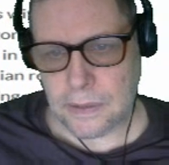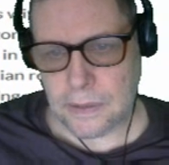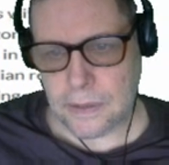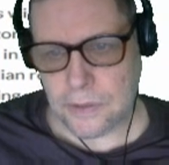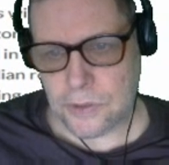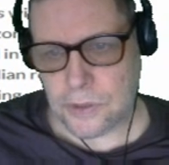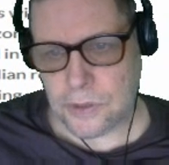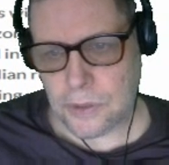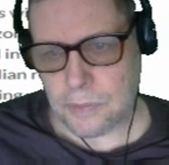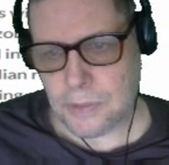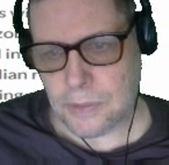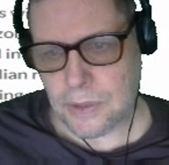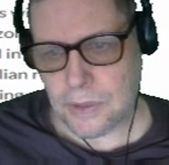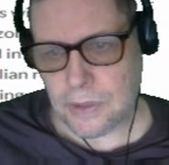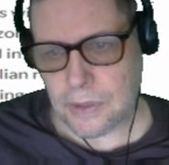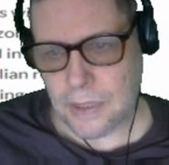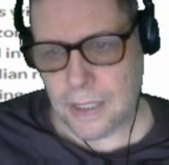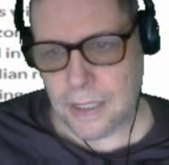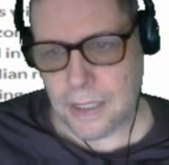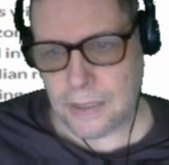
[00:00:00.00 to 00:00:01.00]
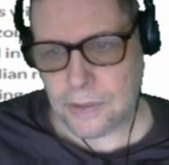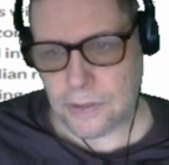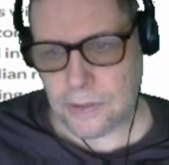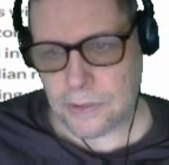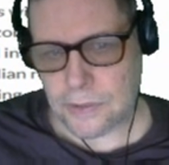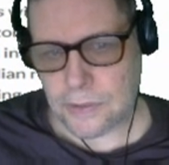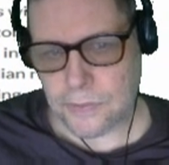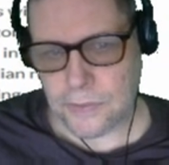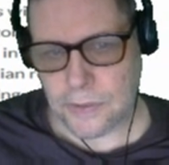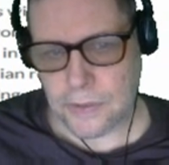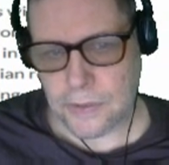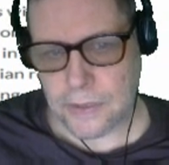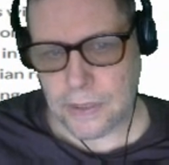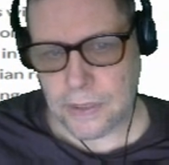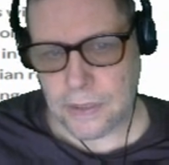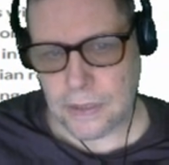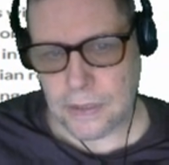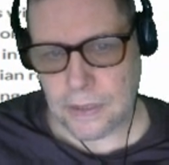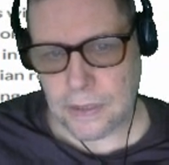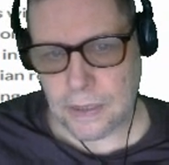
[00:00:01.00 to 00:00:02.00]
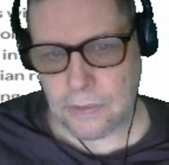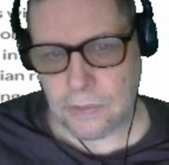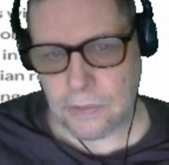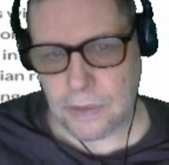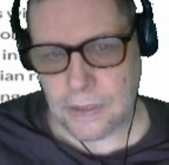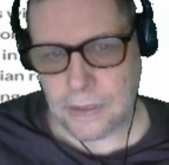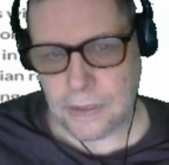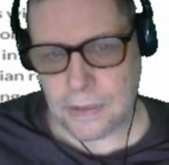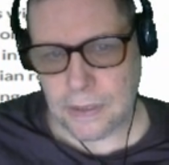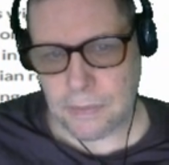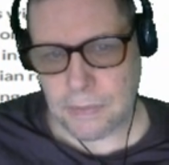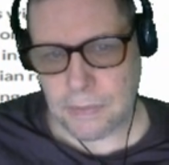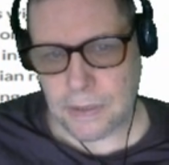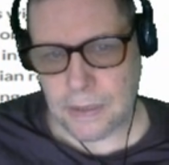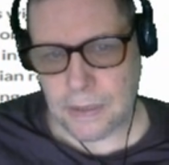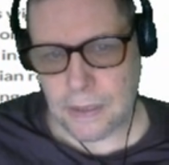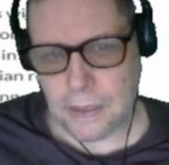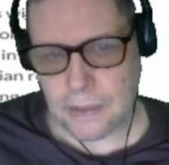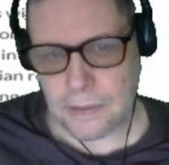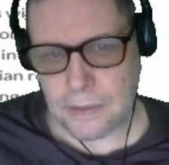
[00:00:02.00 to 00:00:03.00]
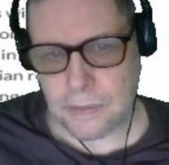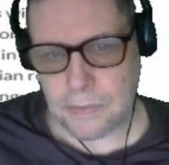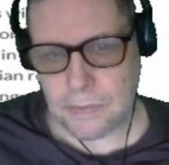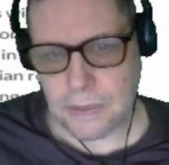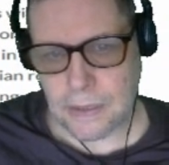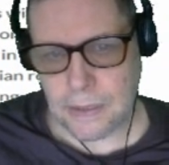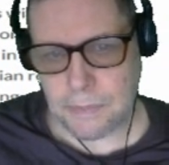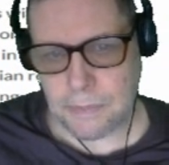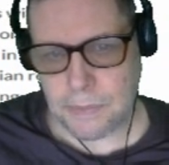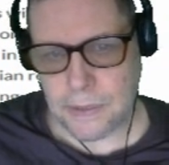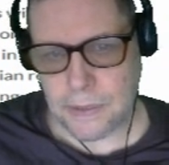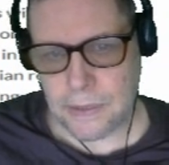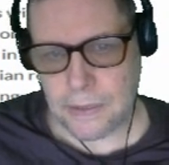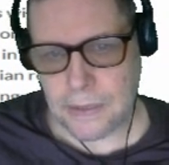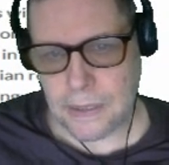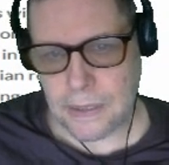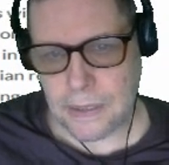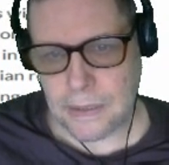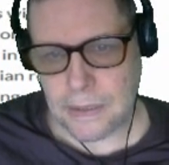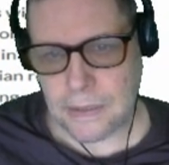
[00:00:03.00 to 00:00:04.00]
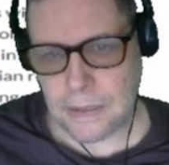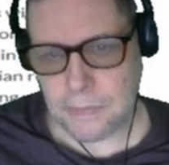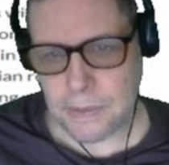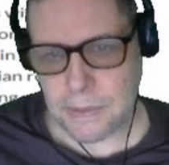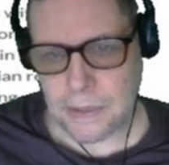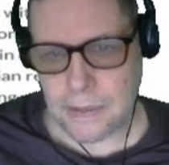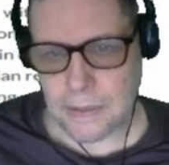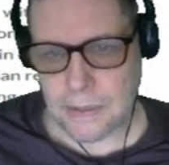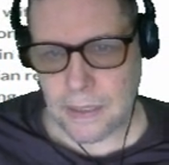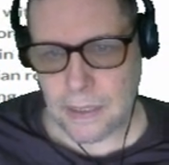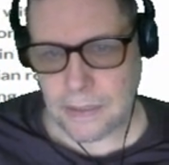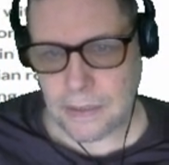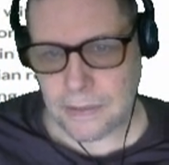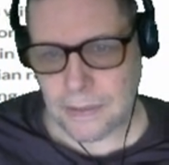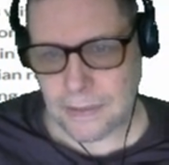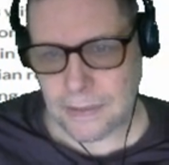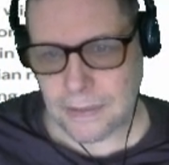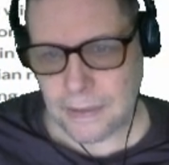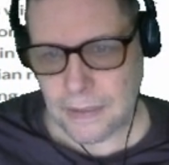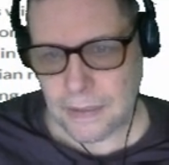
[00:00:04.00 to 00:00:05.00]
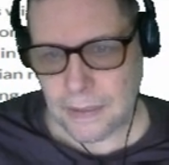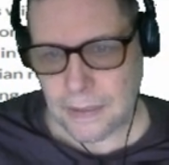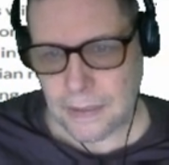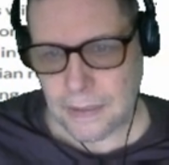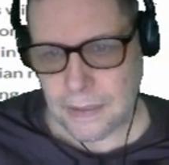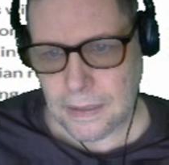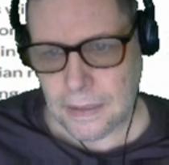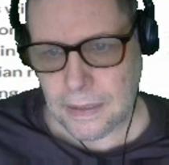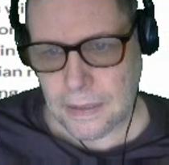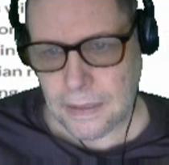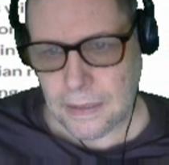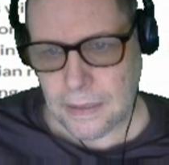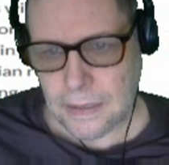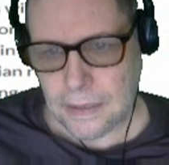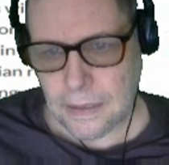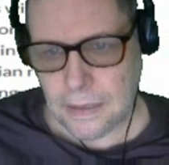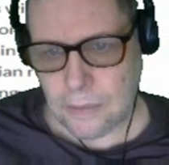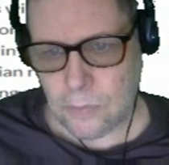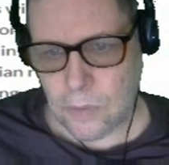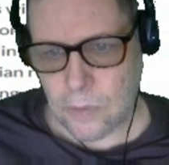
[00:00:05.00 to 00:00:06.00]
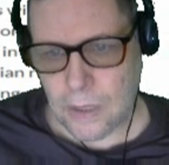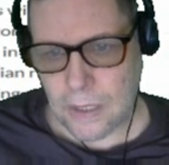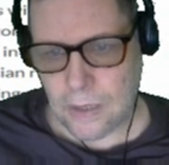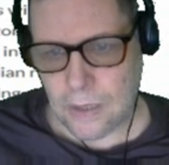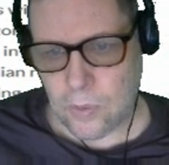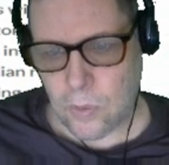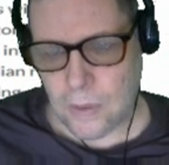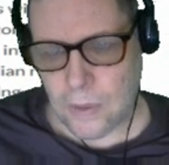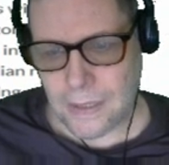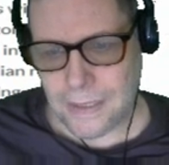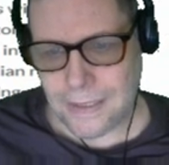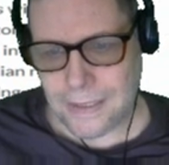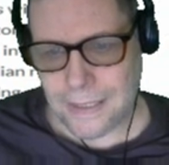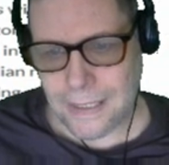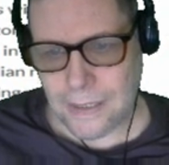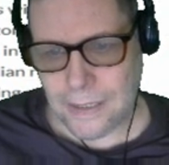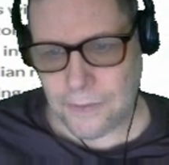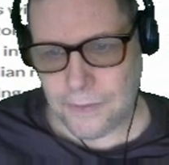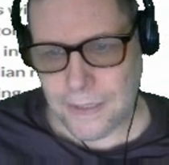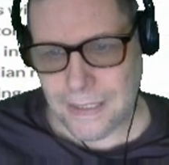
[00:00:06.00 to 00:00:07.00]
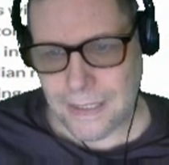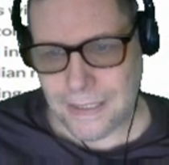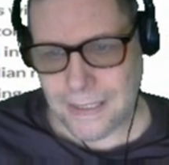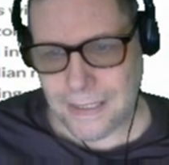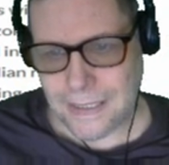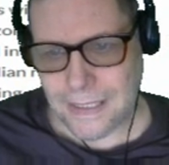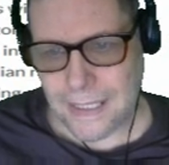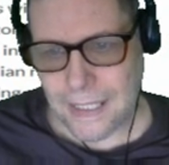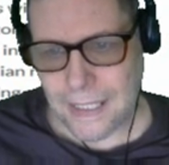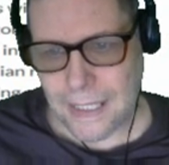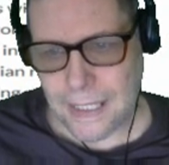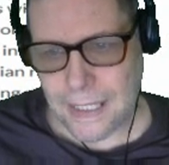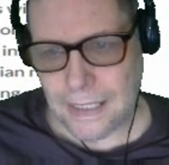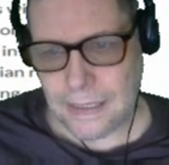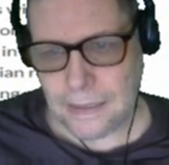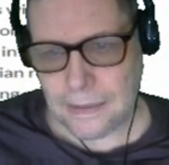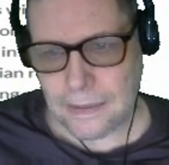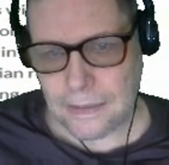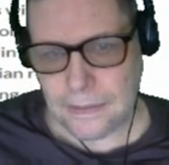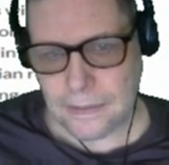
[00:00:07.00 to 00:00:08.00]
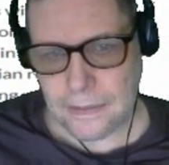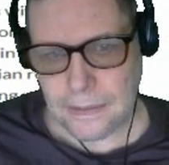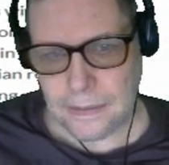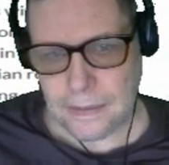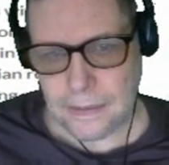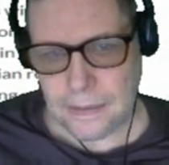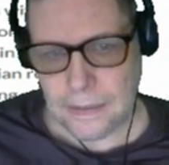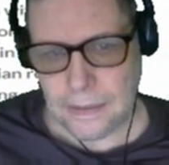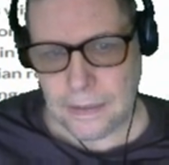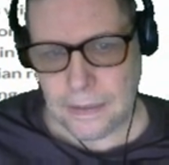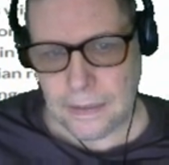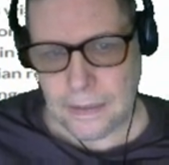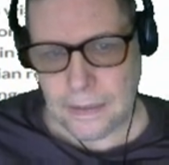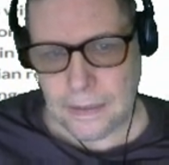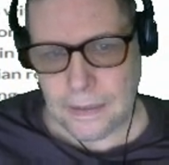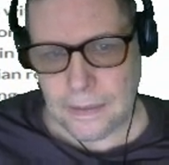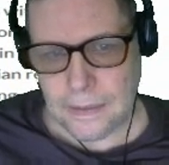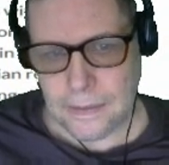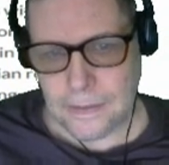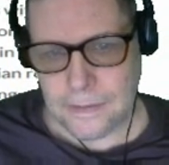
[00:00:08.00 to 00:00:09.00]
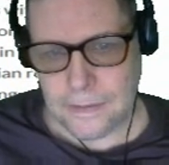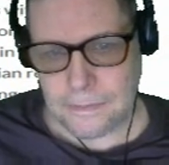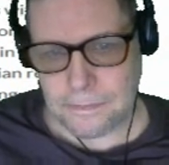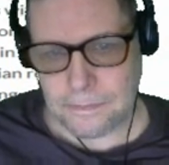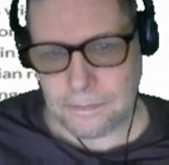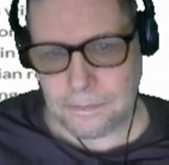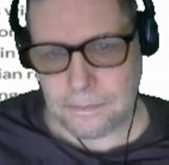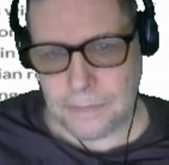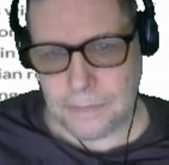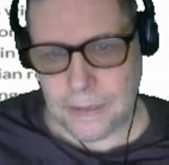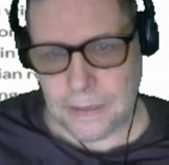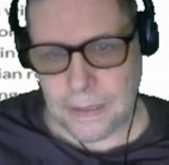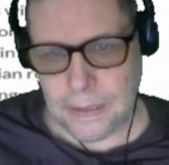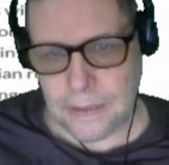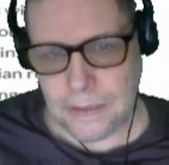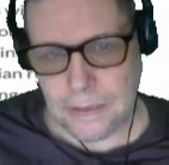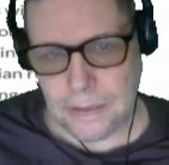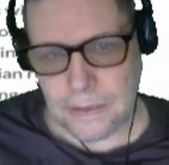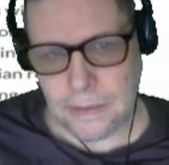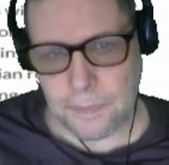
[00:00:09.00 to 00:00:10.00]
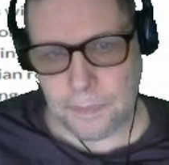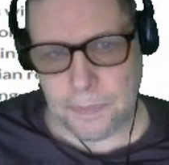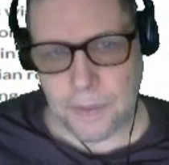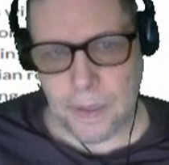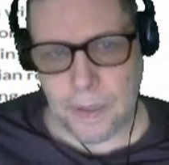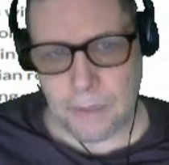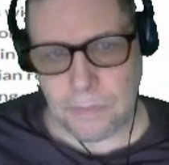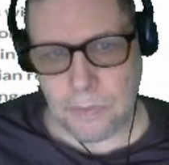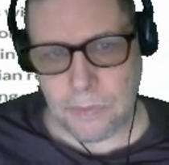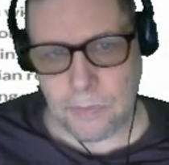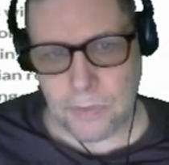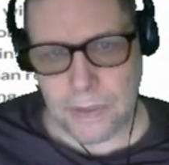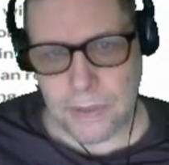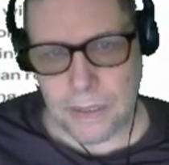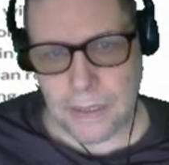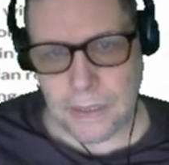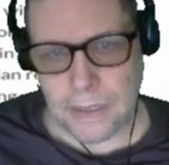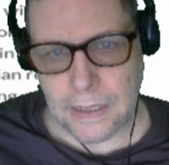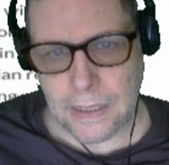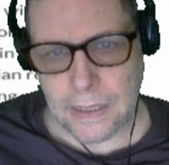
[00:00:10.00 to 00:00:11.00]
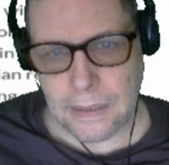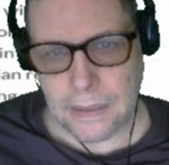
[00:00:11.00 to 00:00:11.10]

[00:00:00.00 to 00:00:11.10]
the Germans, are anxious, fearing that they would ultimately bear the ECB's losses. They want quantitative easing to end, but this is the problem with Italy.